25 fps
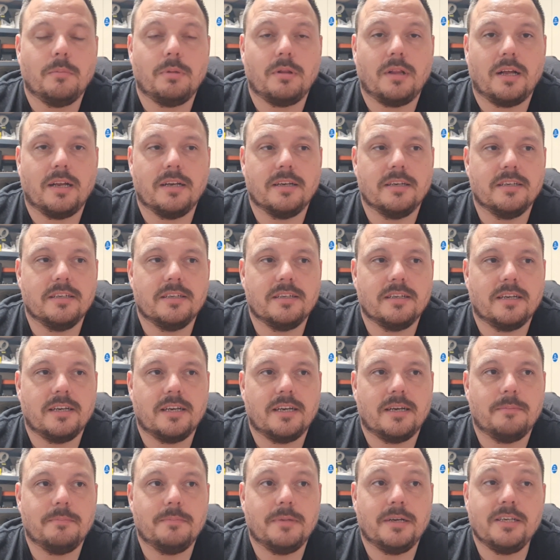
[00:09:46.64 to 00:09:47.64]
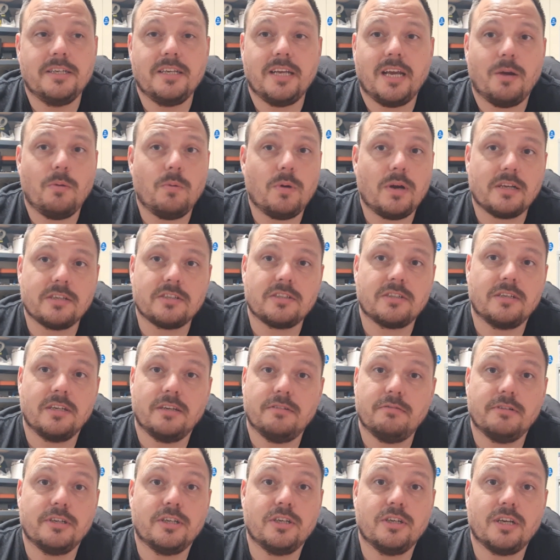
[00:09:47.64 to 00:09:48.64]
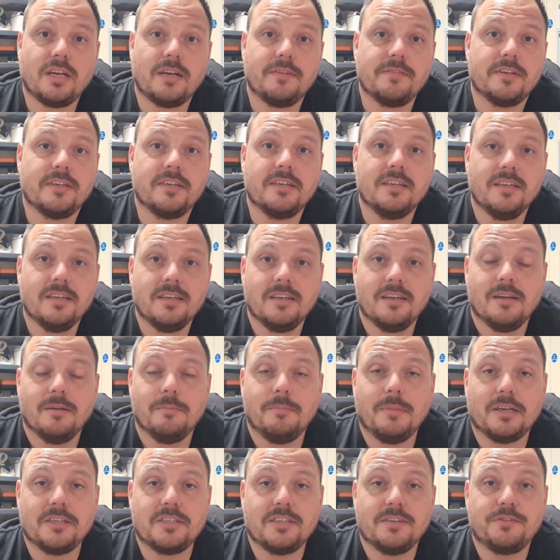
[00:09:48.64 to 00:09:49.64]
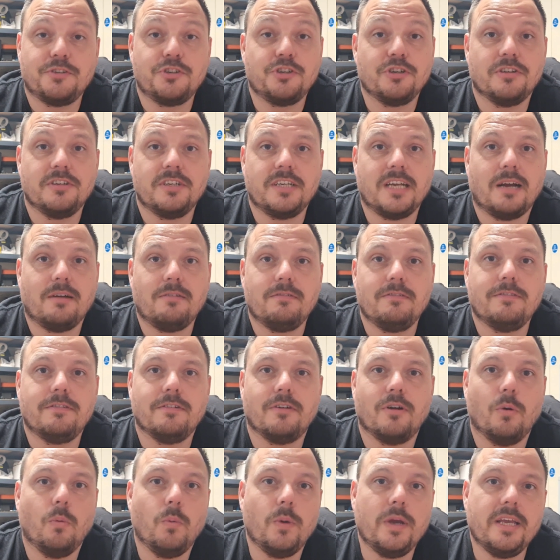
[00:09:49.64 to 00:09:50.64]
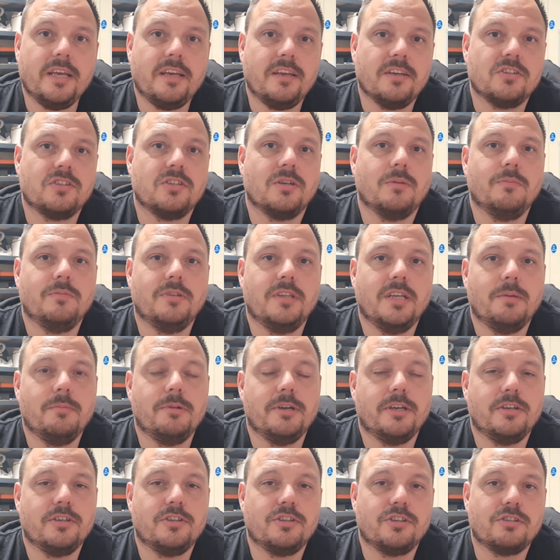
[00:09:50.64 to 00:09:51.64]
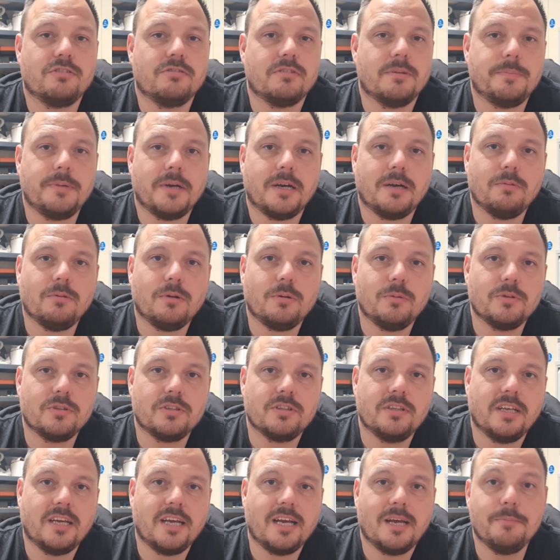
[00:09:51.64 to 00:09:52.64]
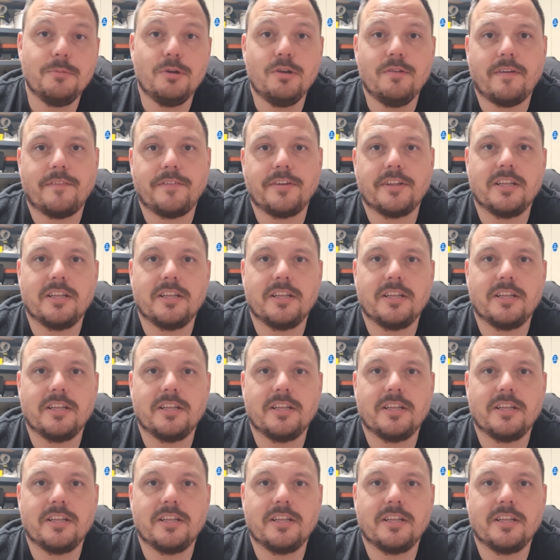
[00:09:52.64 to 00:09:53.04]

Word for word: planned. Um, and yeah, whilst if we could have a massive shutdown for a week or something, we could strip out what was there, move